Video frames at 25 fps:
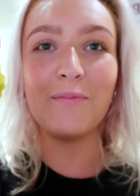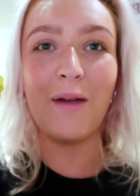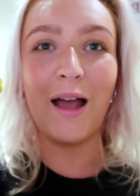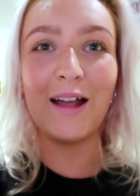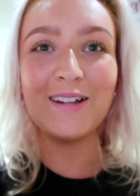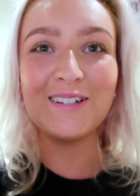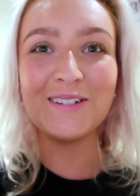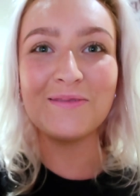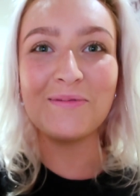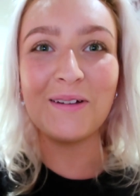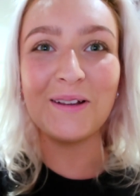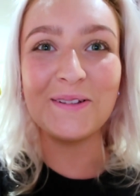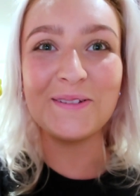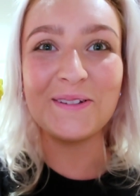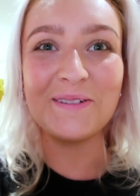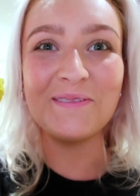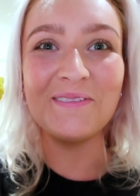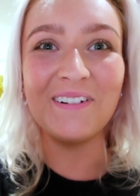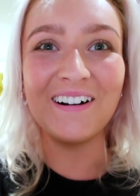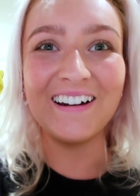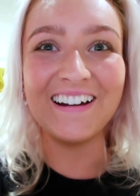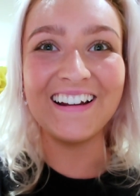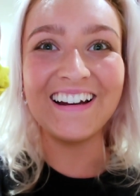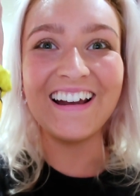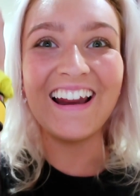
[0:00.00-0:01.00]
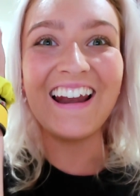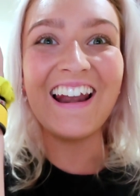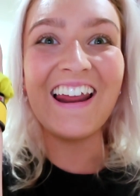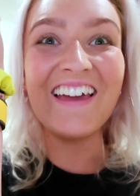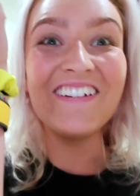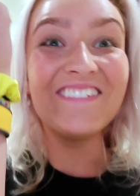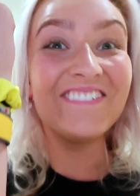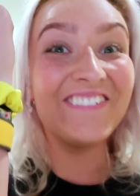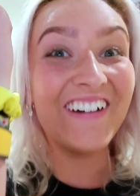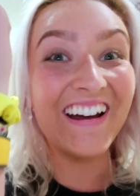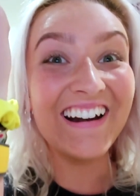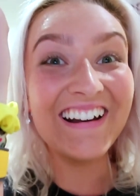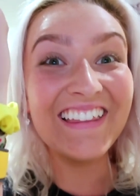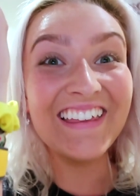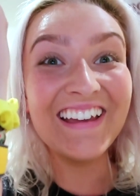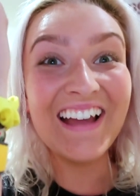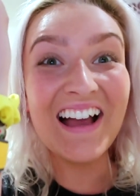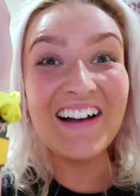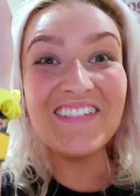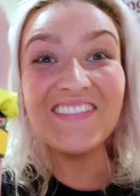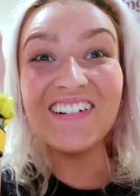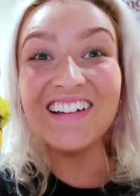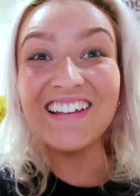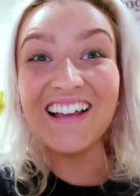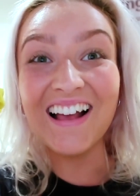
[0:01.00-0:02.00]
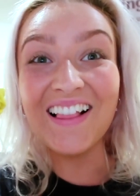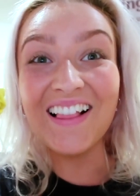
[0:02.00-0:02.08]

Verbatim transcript: magic bands we wanted, and I finally got my